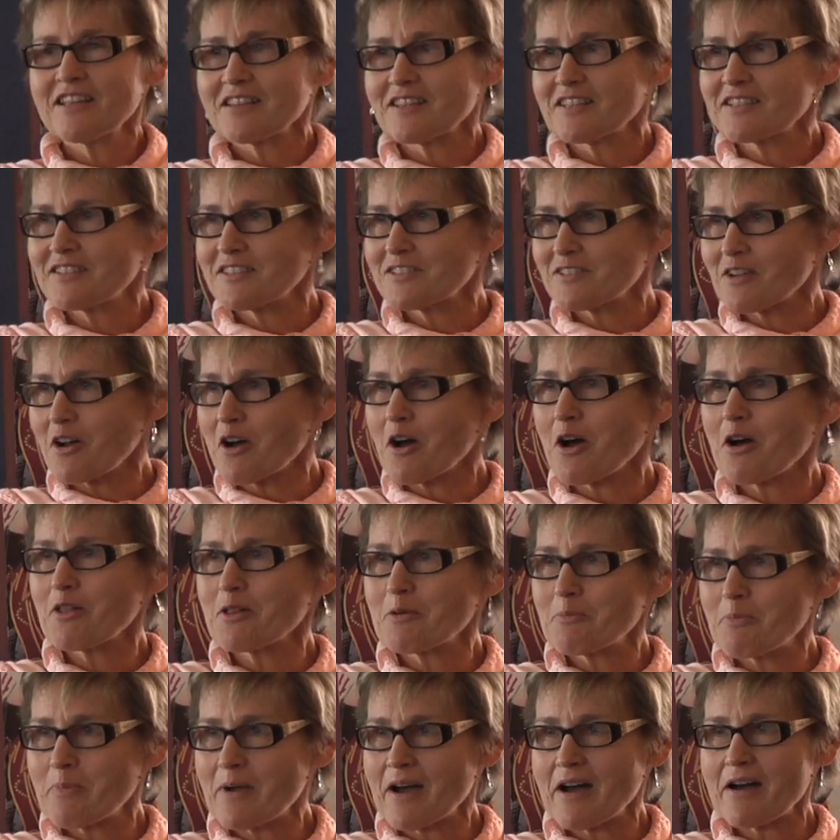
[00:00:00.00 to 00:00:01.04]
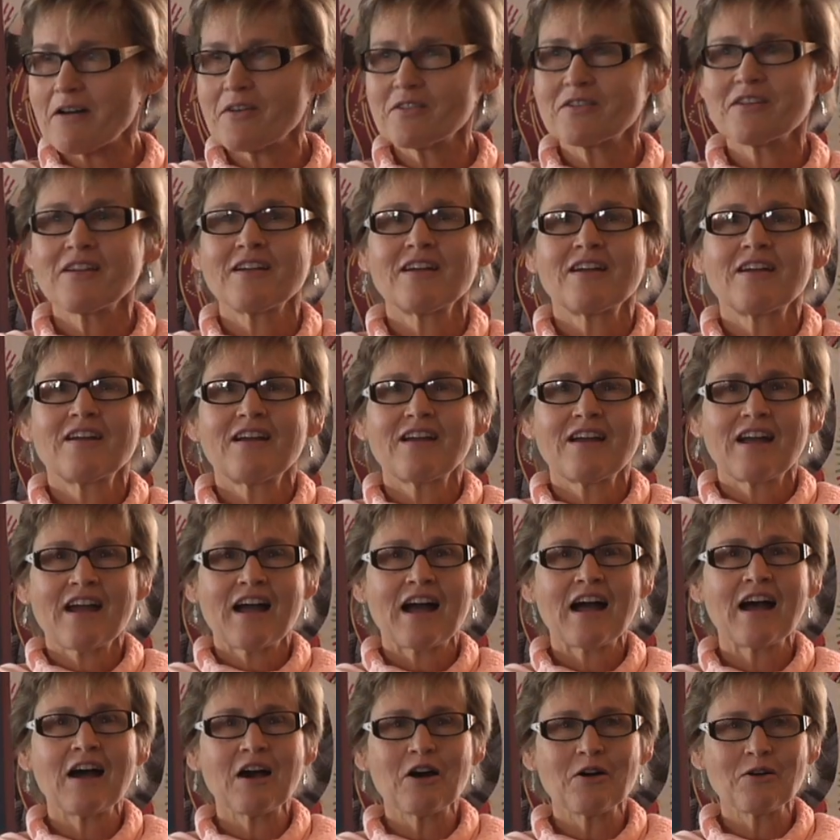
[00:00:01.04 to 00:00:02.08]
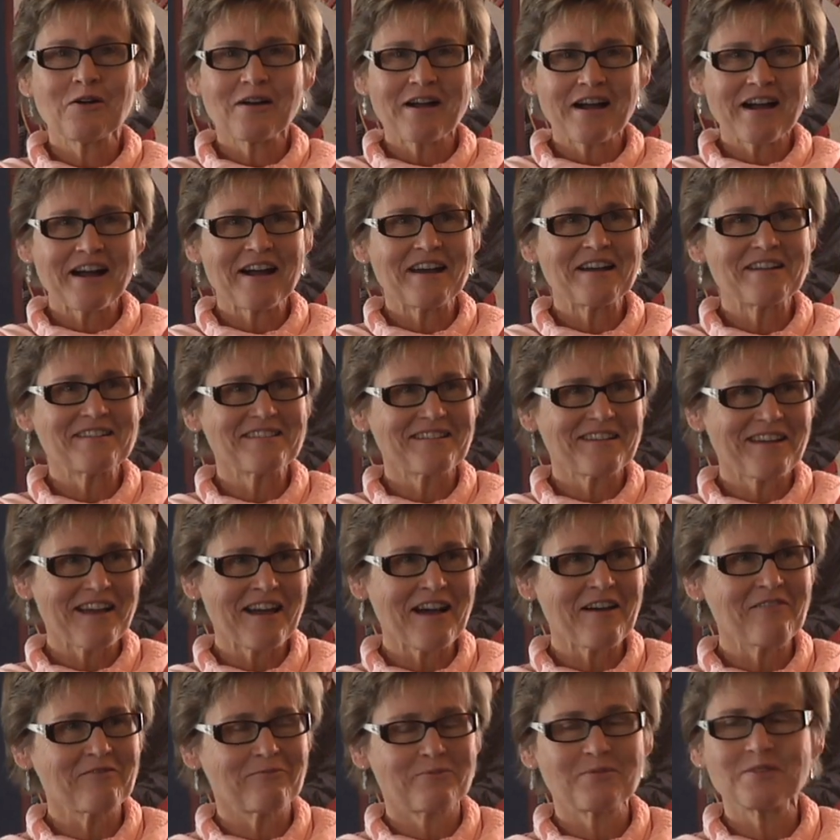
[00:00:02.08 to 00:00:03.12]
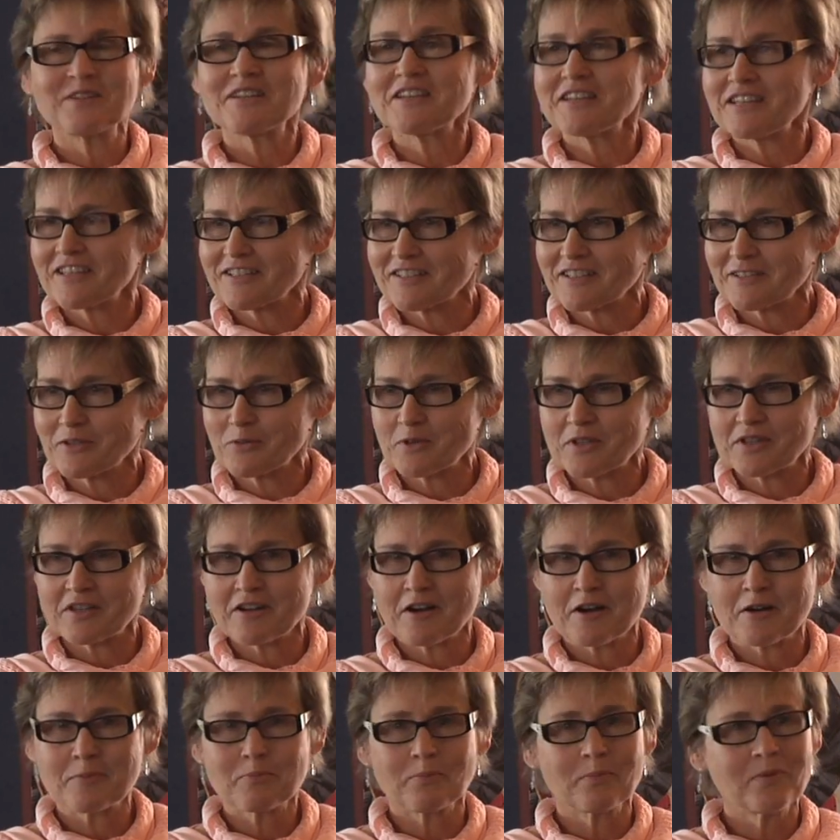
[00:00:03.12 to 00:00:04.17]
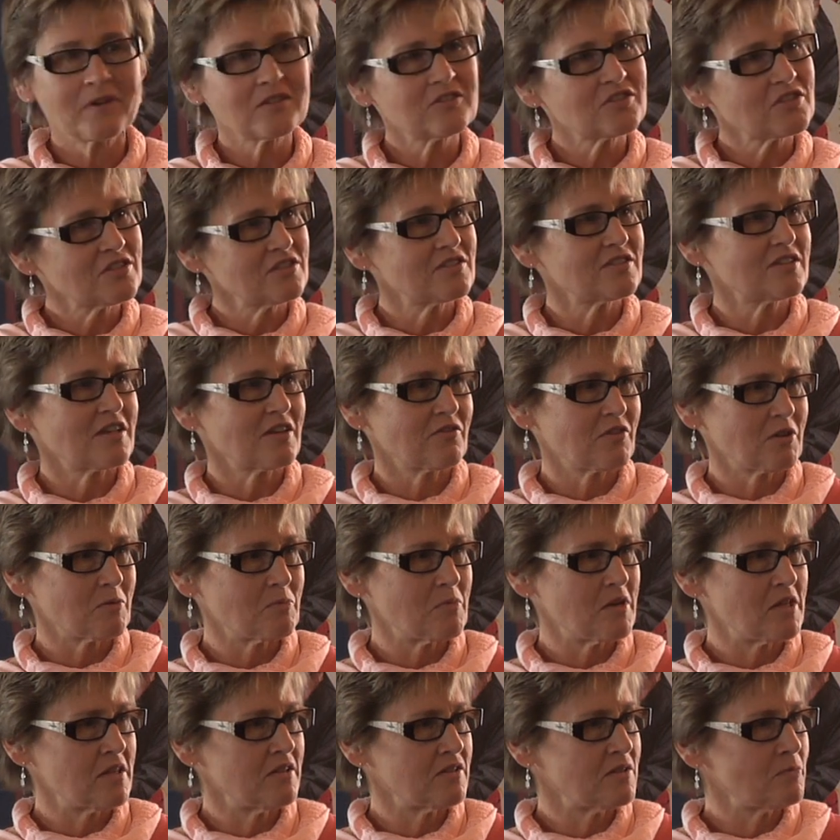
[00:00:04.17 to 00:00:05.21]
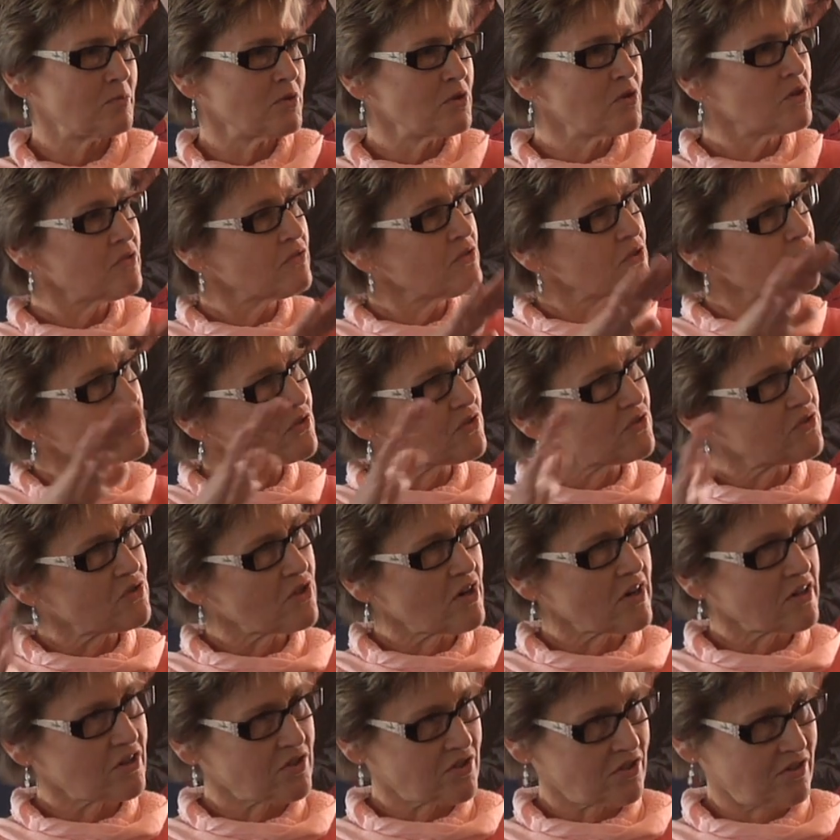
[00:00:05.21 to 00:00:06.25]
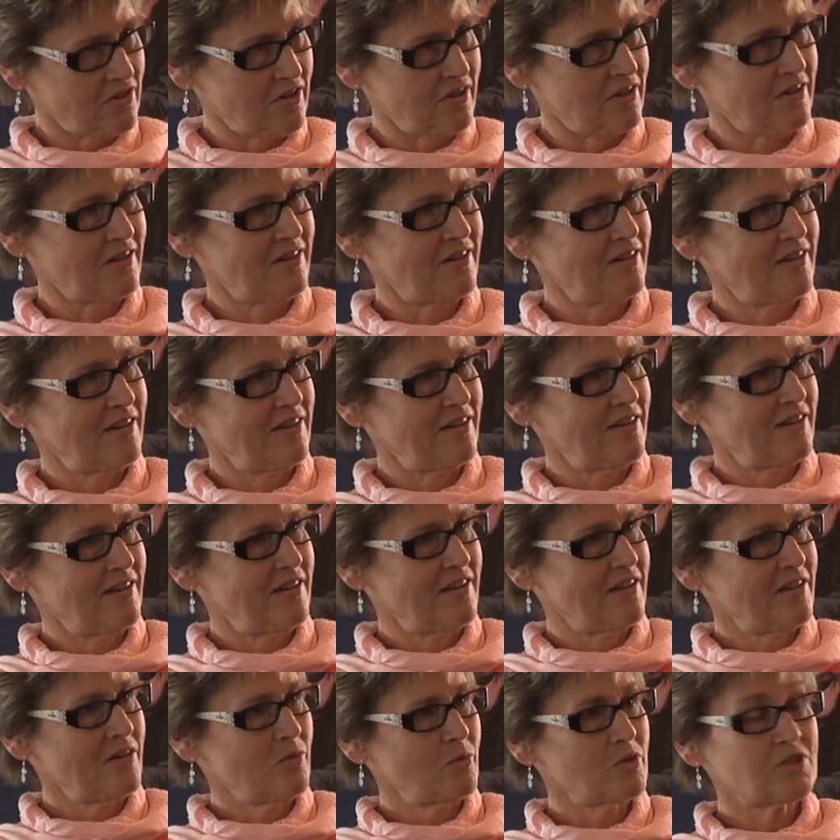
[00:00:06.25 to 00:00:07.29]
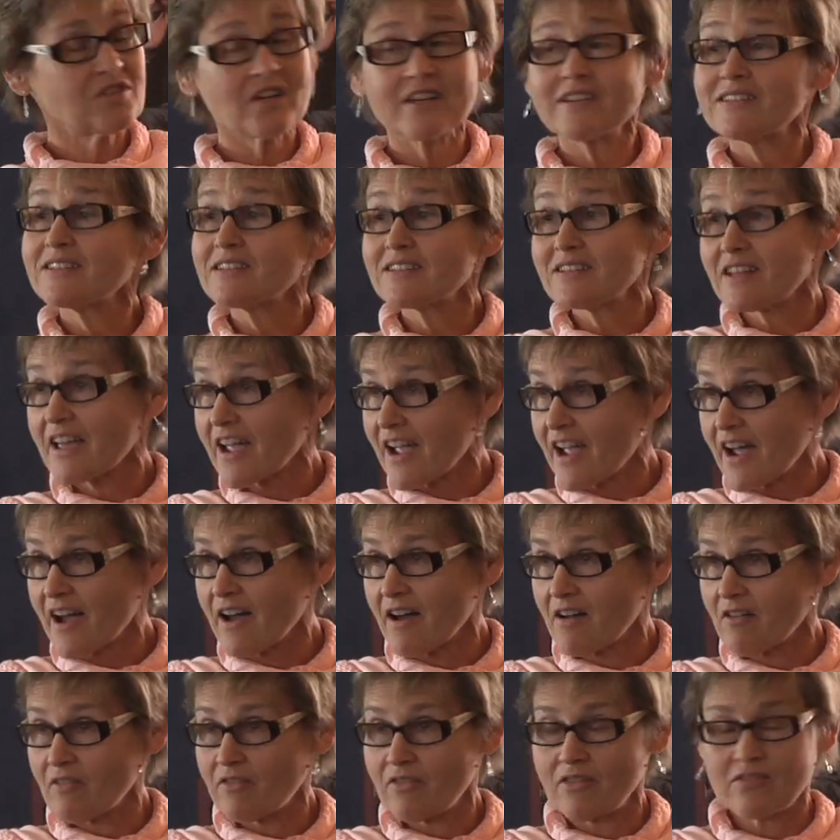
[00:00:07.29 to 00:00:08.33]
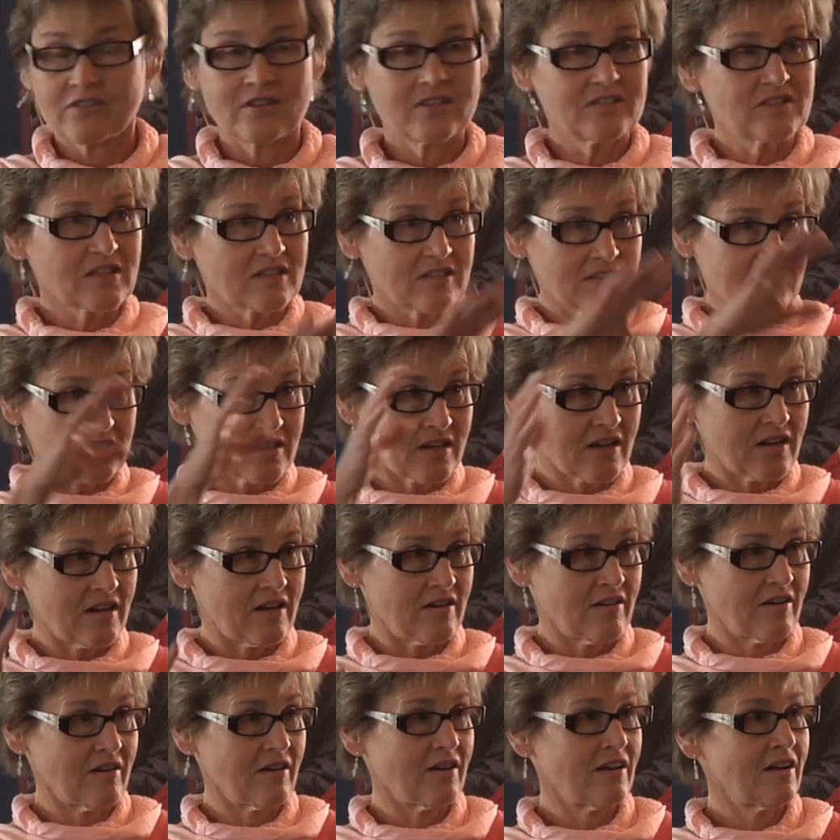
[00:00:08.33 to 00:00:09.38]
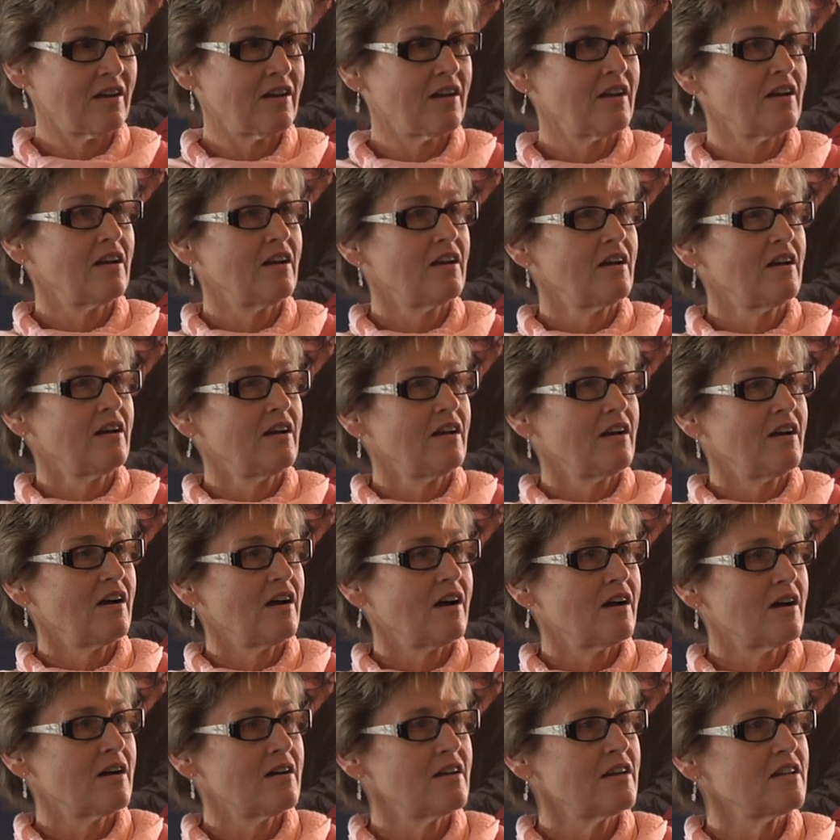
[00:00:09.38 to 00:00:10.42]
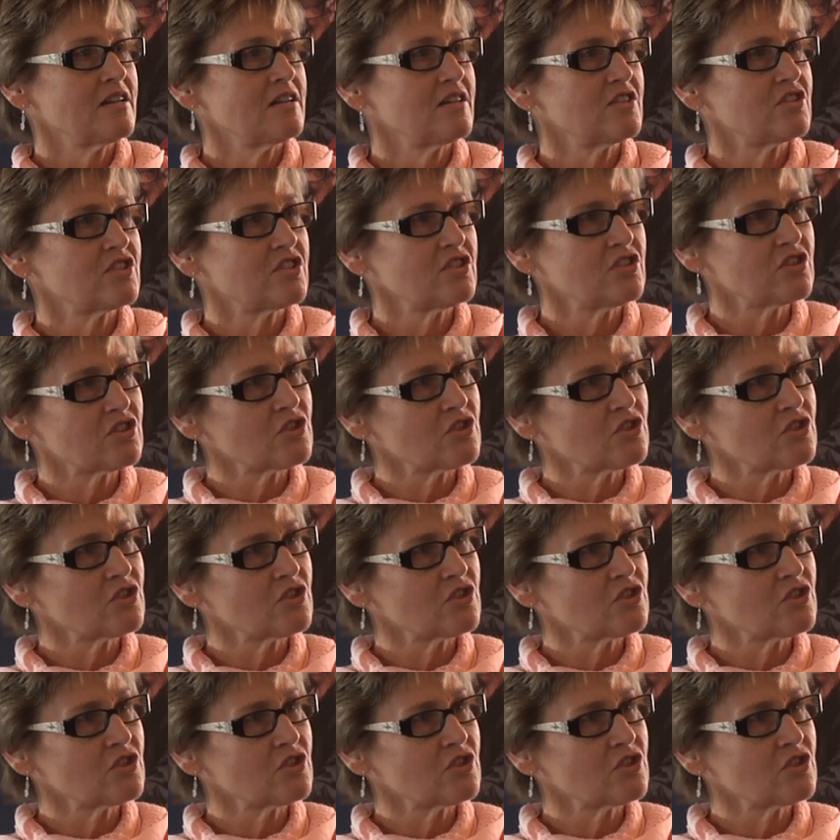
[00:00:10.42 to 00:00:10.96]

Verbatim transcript: This is all about how I have been healing without but she's given me this beautiful structure, which I didn't have, this container. Uh, and she's